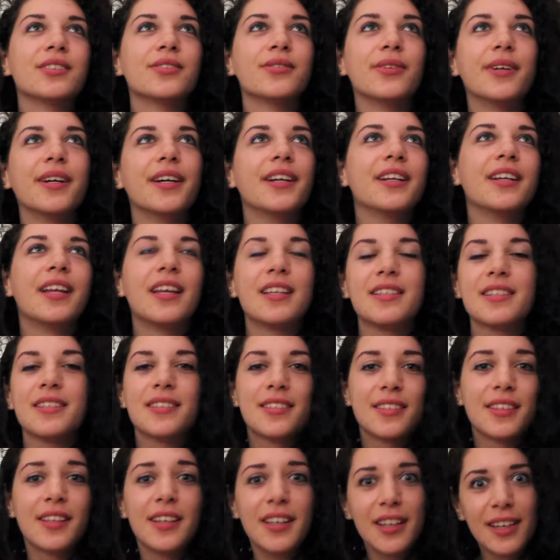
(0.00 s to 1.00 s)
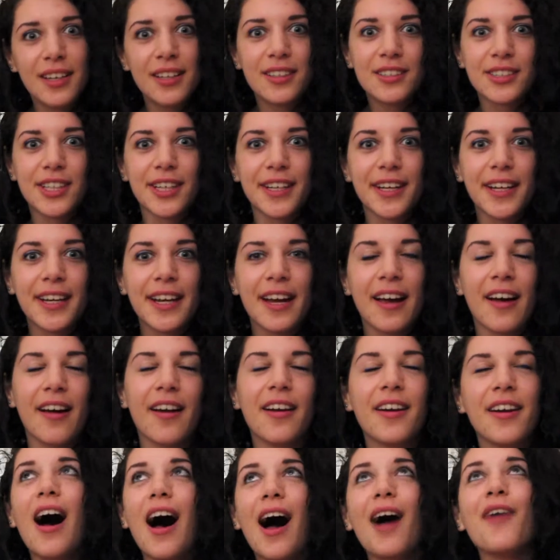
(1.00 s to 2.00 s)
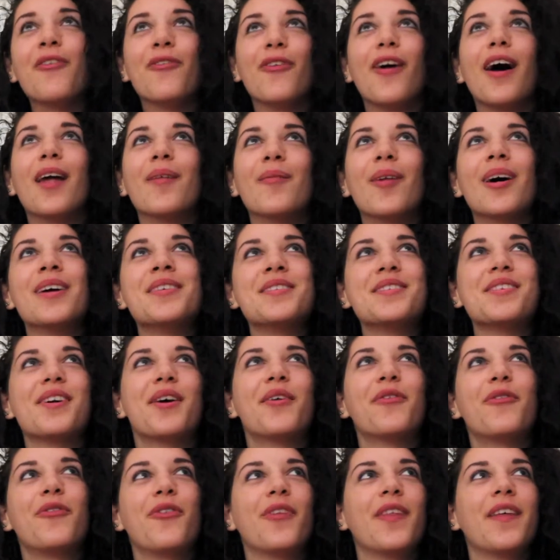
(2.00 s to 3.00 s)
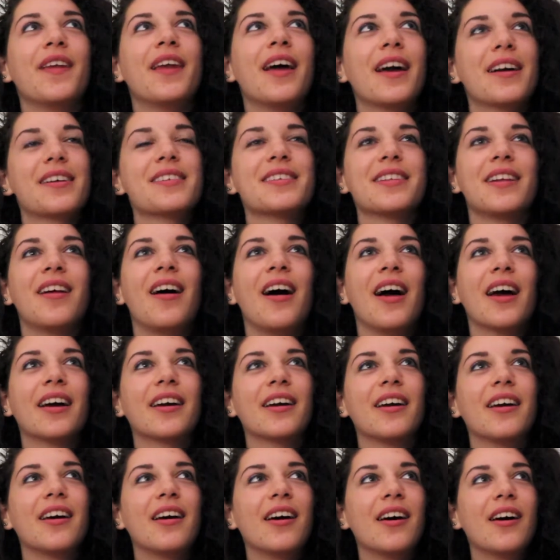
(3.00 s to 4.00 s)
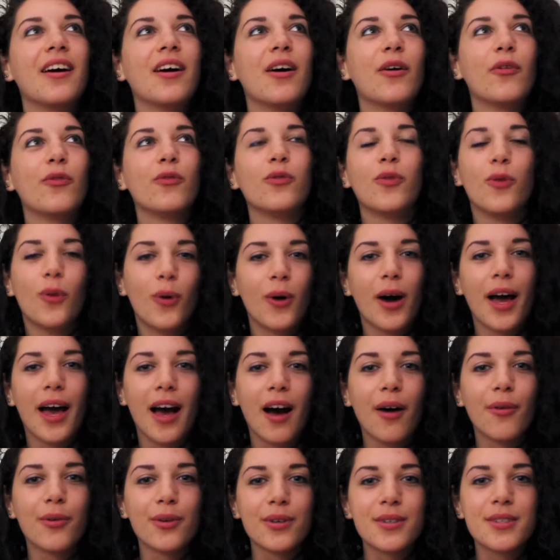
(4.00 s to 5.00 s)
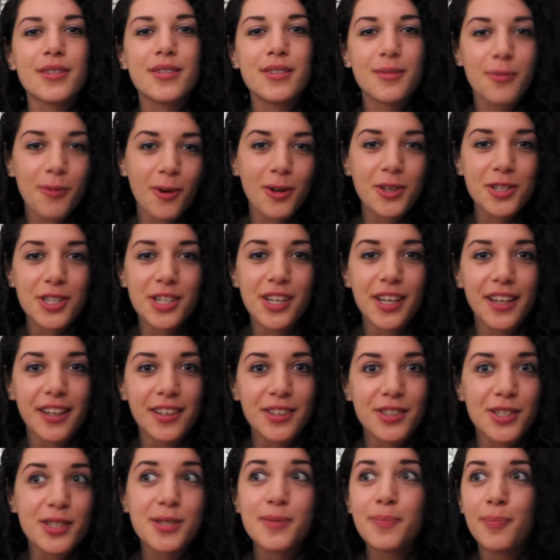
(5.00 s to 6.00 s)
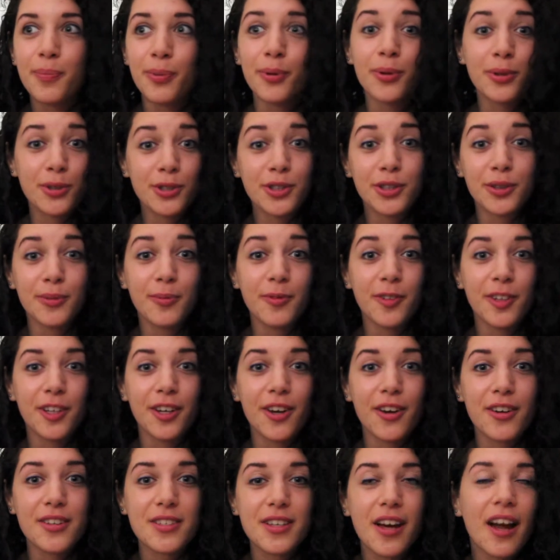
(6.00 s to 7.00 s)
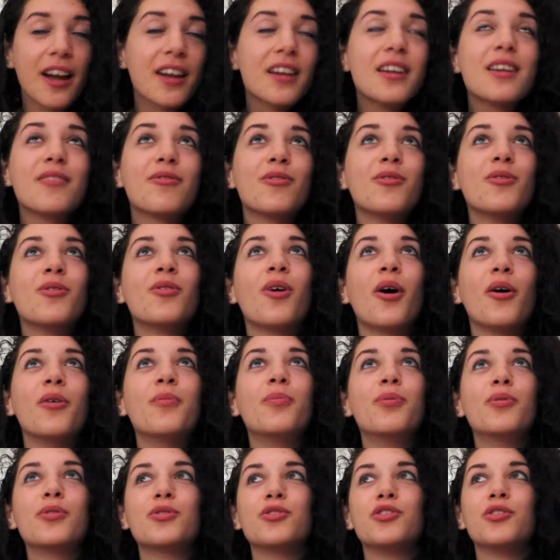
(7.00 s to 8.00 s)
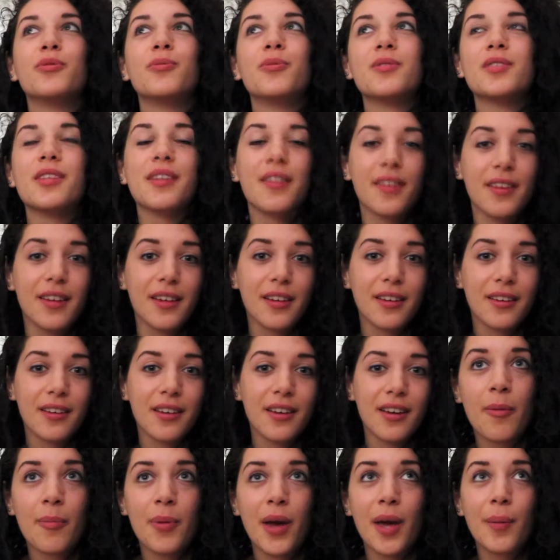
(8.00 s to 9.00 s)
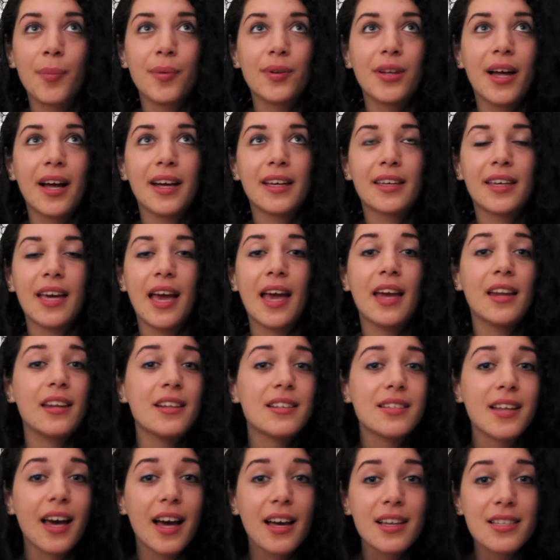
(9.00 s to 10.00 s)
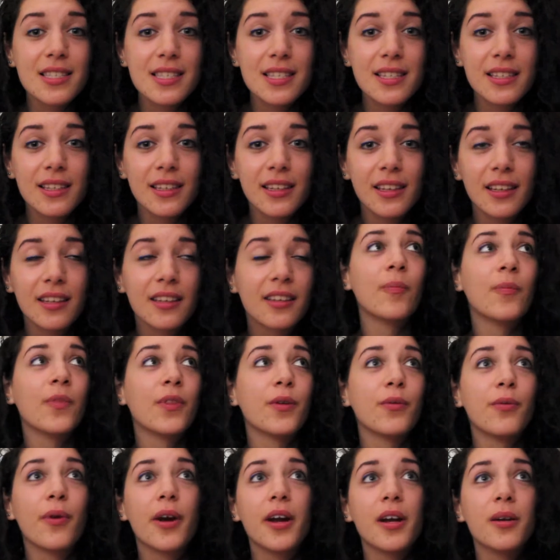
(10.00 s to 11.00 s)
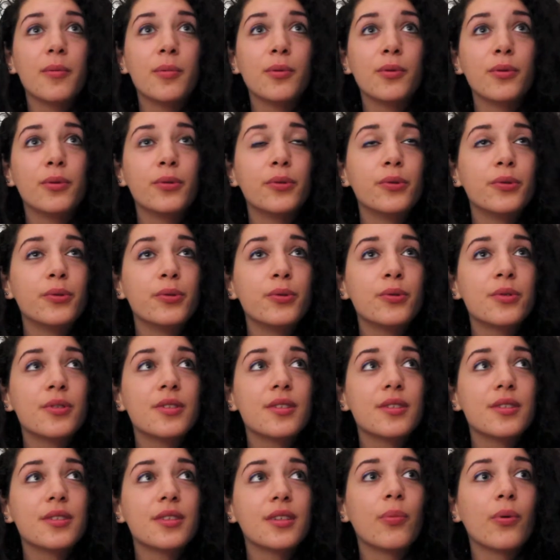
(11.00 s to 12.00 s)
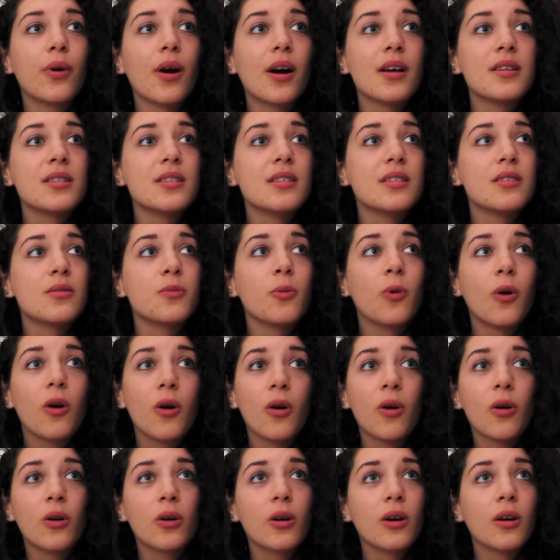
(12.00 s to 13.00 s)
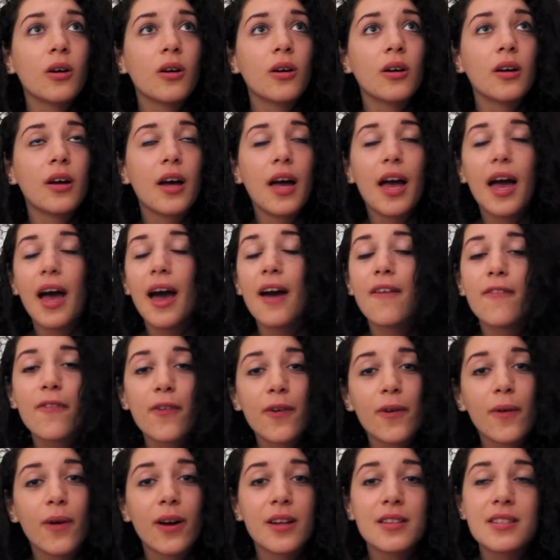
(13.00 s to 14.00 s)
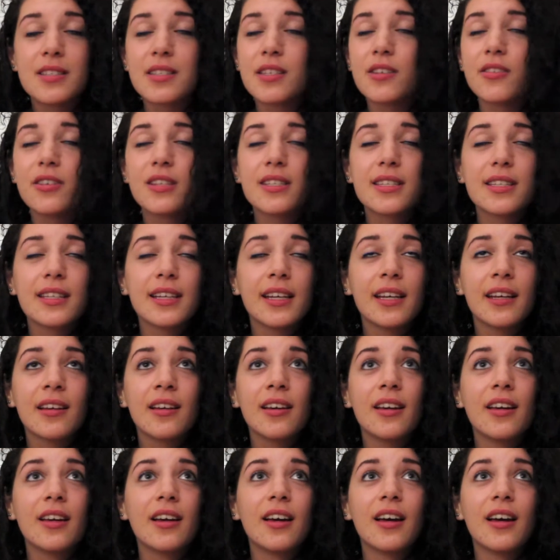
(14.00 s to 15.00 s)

to read, let's check it out. I find myself for the next, like, 4 hours watching just BookTube videos. I didn't even know BookTube was a thing. People like Katie Tastic, The Readables, Price is Wong, everyone, seriously,